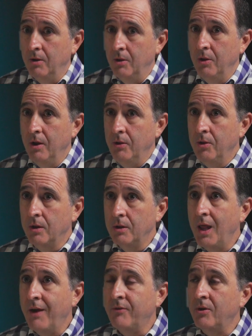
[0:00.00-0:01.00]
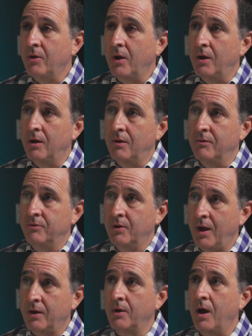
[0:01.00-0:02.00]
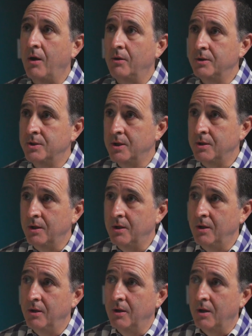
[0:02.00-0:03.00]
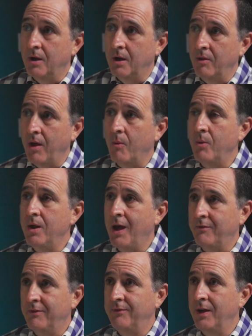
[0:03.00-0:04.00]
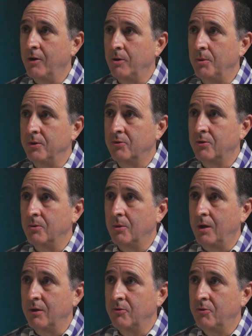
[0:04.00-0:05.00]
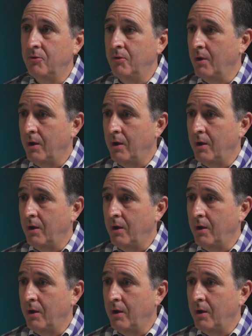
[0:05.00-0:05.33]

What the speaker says: the level of technology that we have available to us,